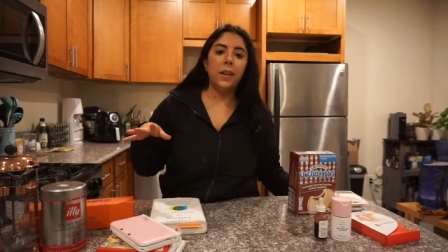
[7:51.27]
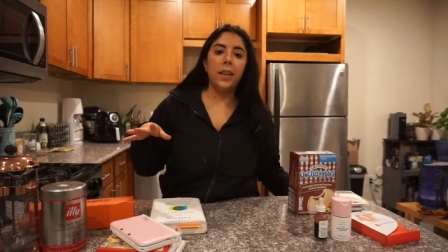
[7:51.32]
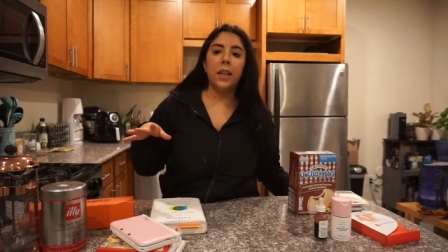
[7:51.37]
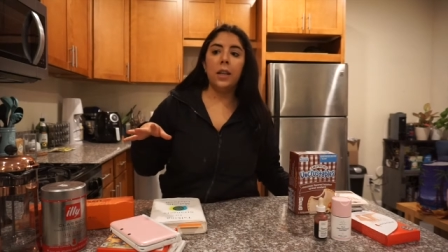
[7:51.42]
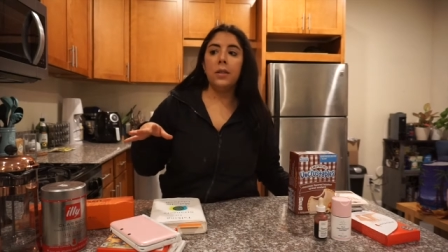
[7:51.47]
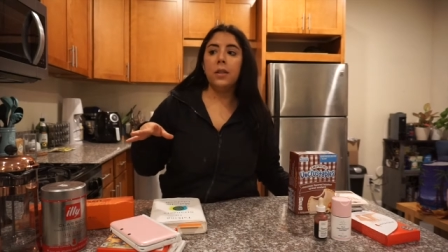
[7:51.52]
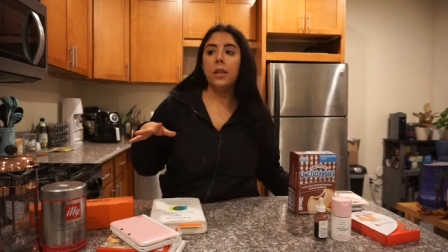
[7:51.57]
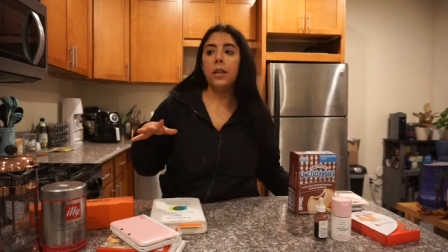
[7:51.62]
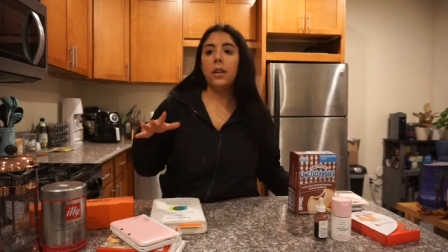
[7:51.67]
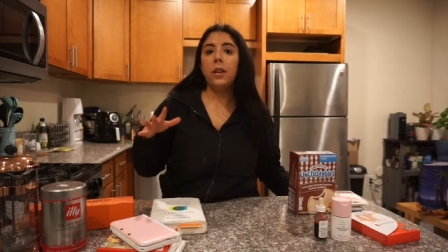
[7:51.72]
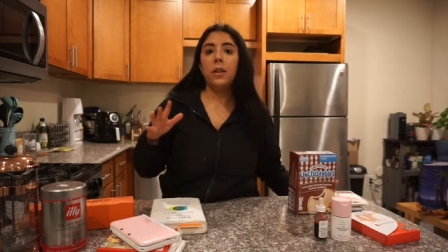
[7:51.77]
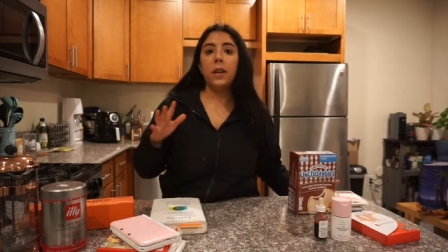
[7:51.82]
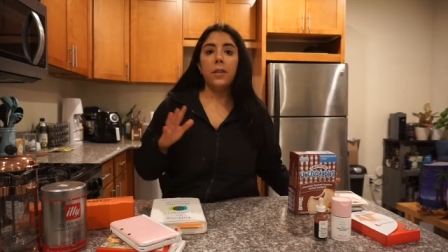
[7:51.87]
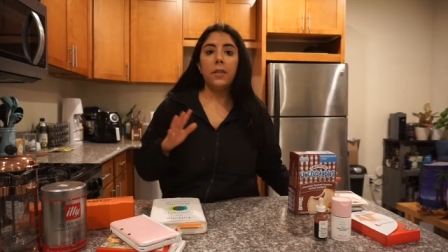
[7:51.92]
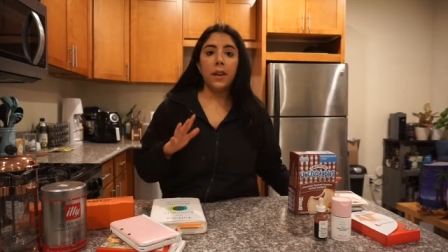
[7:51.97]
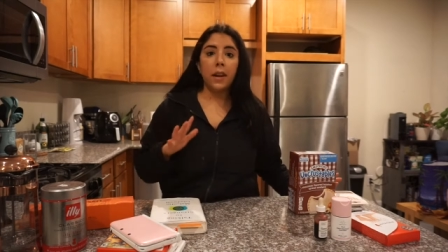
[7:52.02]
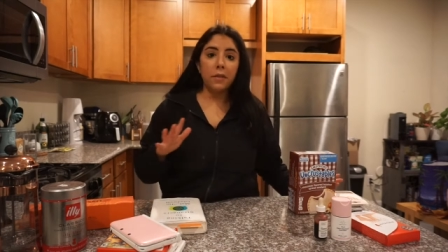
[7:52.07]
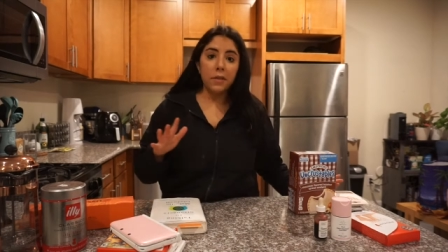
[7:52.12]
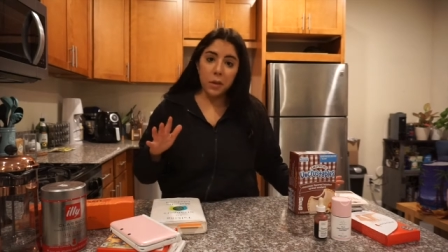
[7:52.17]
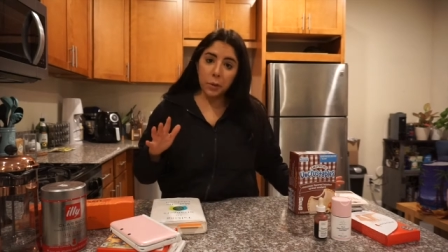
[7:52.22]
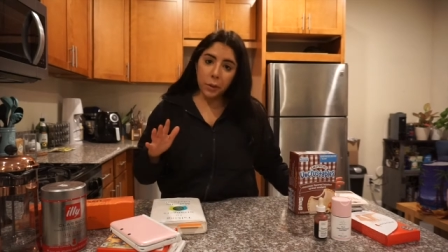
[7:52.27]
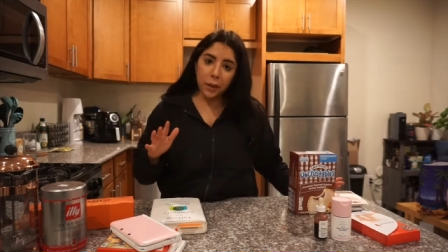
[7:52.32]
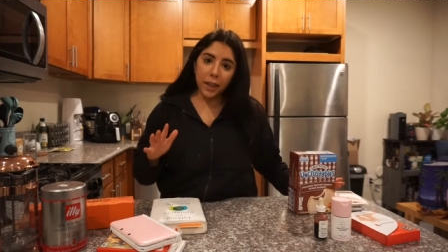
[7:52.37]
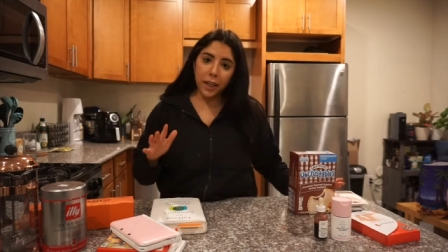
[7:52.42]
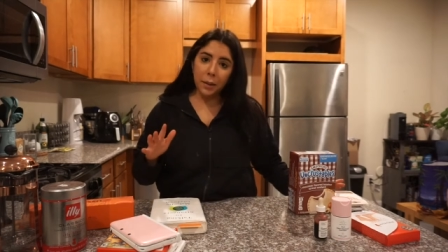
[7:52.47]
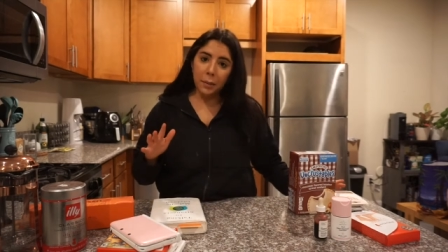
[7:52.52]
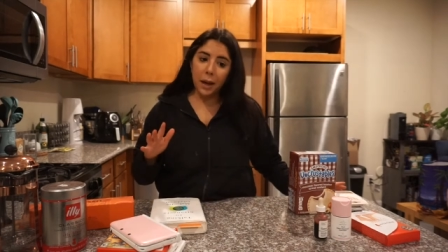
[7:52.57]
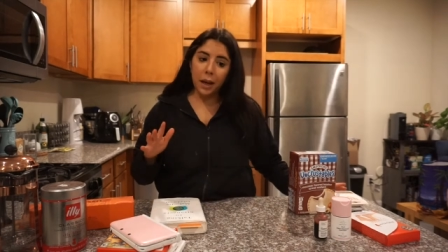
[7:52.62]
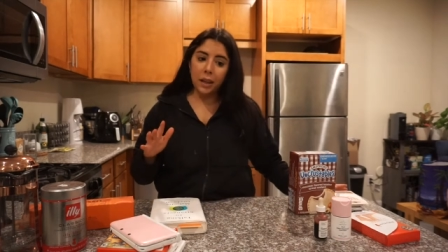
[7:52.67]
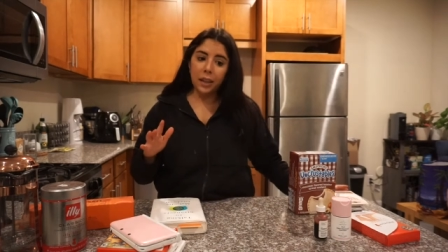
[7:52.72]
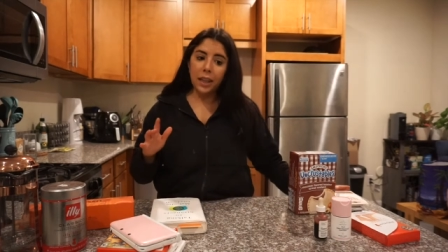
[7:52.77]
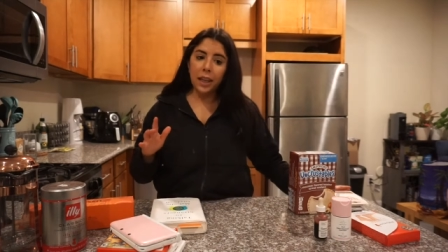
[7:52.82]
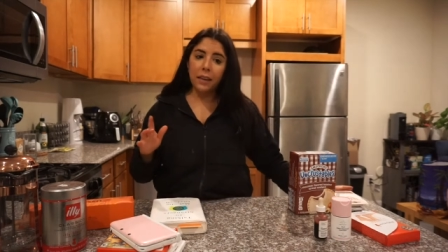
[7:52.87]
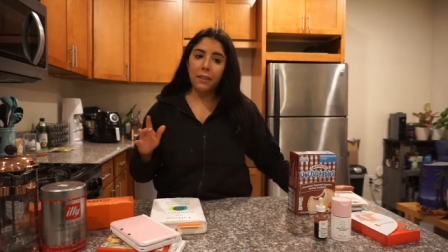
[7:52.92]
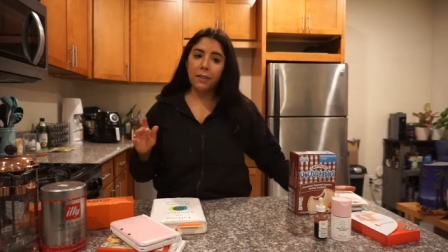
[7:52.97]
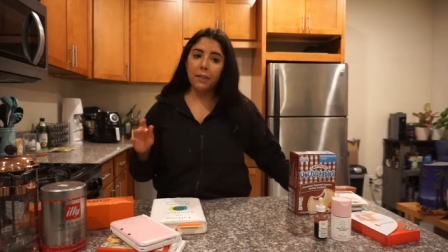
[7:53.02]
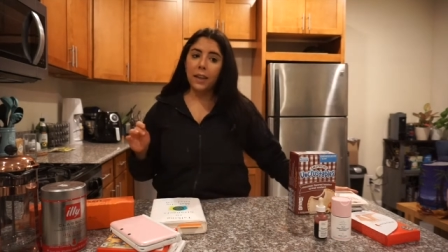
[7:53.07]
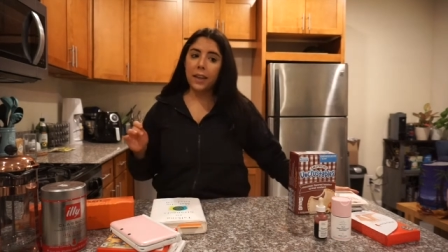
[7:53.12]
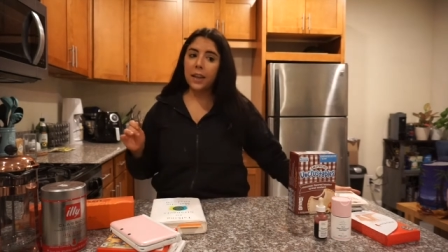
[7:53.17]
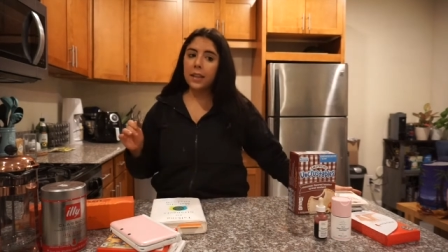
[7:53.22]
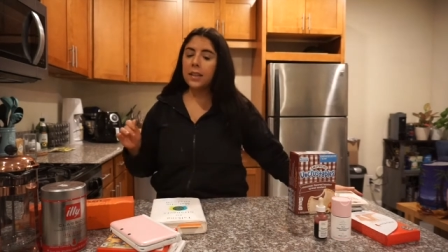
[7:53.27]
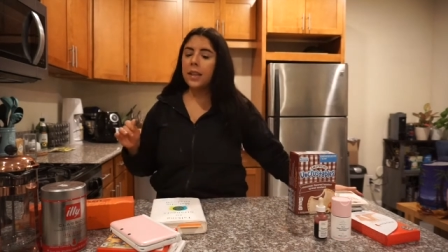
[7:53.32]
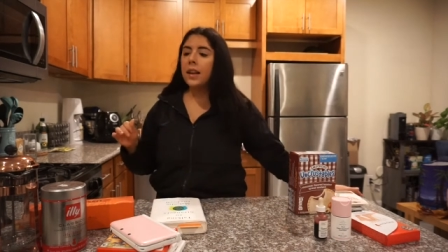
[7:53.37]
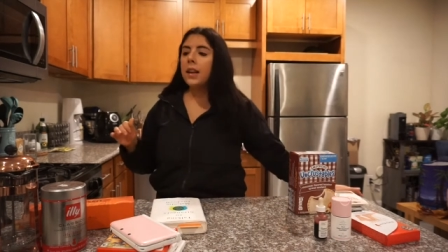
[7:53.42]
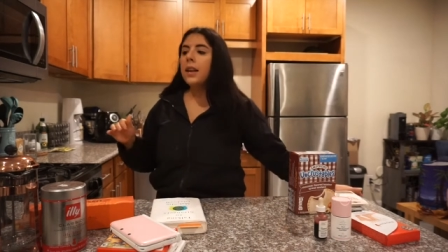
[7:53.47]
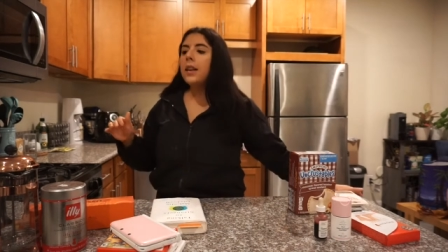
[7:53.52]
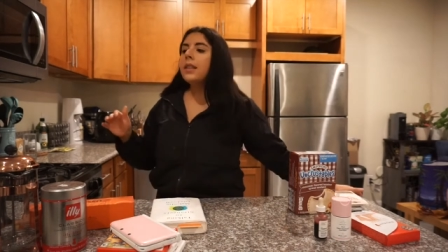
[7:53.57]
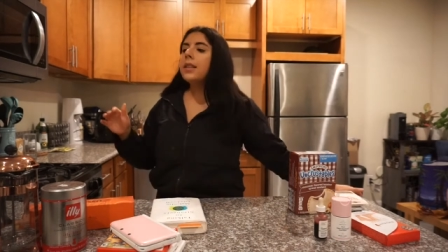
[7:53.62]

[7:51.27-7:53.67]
for you so you don't even have to worry about late fees.